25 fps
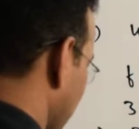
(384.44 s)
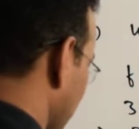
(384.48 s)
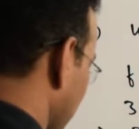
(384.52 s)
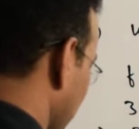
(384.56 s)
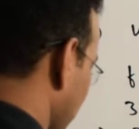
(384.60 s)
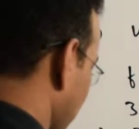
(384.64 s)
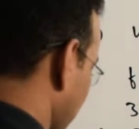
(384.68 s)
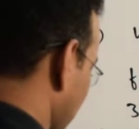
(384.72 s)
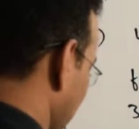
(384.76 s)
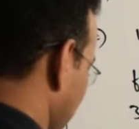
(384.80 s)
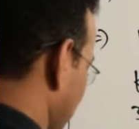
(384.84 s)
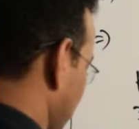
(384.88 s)
2
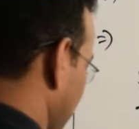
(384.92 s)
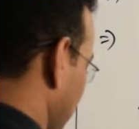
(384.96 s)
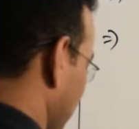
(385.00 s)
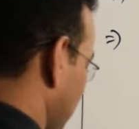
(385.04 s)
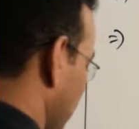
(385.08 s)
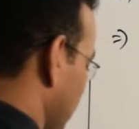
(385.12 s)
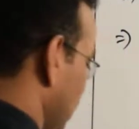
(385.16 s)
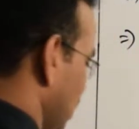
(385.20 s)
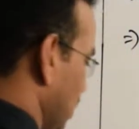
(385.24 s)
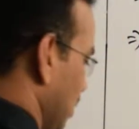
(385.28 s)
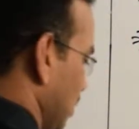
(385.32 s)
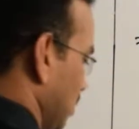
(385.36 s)
times.
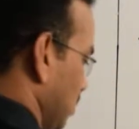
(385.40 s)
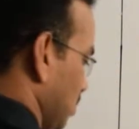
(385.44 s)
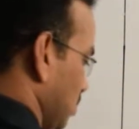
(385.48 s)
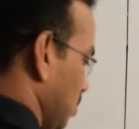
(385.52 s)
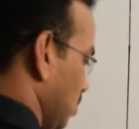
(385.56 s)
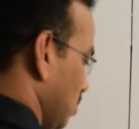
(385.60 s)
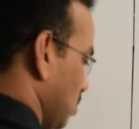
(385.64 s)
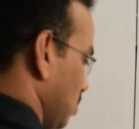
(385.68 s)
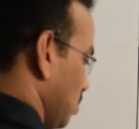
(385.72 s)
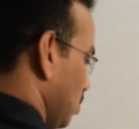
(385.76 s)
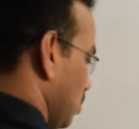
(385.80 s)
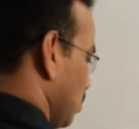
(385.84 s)

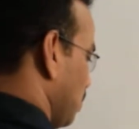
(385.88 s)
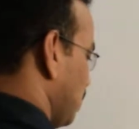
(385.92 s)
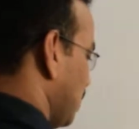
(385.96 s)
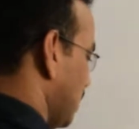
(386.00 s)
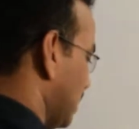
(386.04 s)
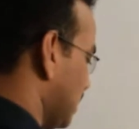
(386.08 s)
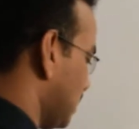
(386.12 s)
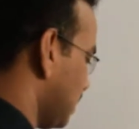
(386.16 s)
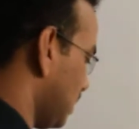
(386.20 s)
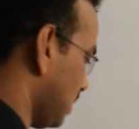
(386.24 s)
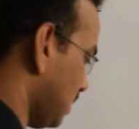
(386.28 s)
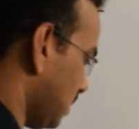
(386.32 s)
So 2
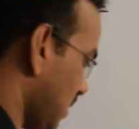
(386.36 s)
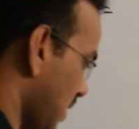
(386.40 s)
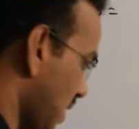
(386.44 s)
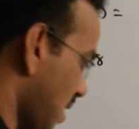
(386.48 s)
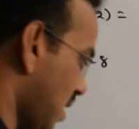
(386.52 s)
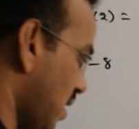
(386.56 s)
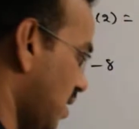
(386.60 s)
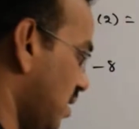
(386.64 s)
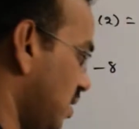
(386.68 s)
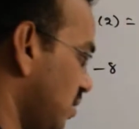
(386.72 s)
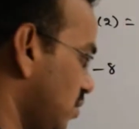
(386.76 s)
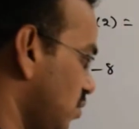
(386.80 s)

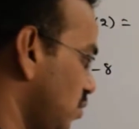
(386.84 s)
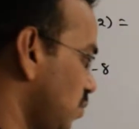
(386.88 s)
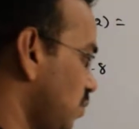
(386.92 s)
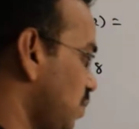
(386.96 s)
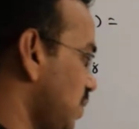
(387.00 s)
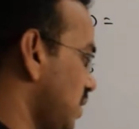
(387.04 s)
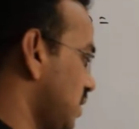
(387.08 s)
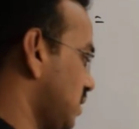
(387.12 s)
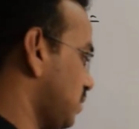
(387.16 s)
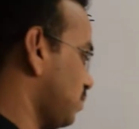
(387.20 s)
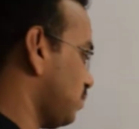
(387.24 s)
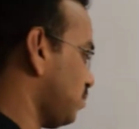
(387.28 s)

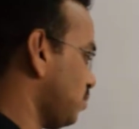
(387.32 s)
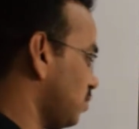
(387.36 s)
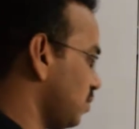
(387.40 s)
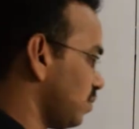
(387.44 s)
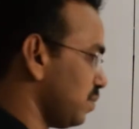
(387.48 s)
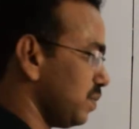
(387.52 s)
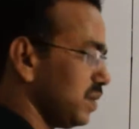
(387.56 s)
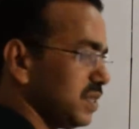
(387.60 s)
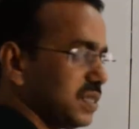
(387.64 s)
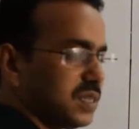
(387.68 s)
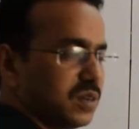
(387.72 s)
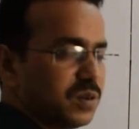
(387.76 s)
plus
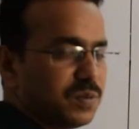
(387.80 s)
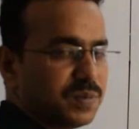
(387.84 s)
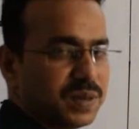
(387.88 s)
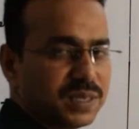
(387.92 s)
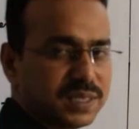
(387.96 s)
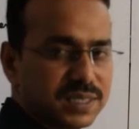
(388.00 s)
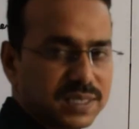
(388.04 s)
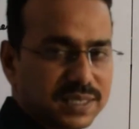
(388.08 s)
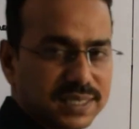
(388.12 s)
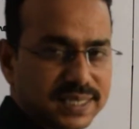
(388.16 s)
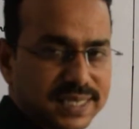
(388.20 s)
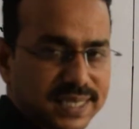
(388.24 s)
4 means how
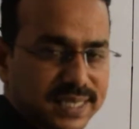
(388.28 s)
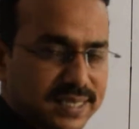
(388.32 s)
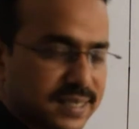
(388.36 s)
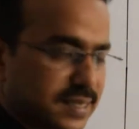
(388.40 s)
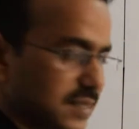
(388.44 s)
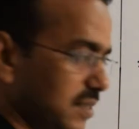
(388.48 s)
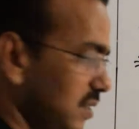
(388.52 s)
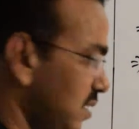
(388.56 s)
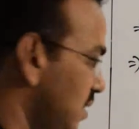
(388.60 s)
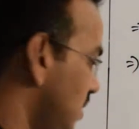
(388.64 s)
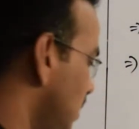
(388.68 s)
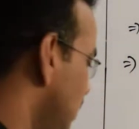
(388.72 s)
much?
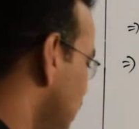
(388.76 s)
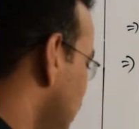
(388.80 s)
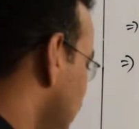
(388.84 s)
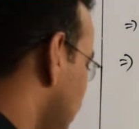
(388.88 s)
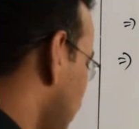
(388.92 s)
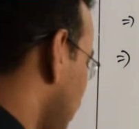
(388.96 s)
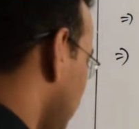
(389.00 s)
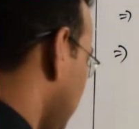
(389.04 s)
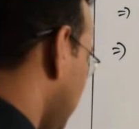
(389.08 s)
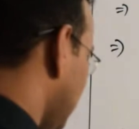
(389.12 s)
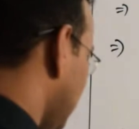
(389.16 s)
6. So